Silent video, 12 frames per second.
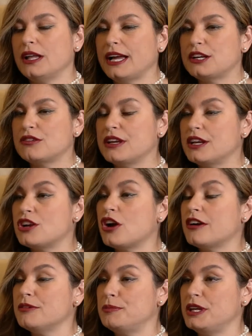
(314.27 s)
I created an
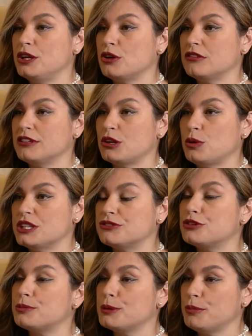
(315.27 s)
RFP, or a request
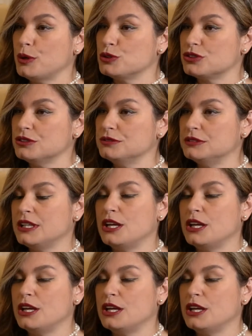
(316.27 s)
for proposal,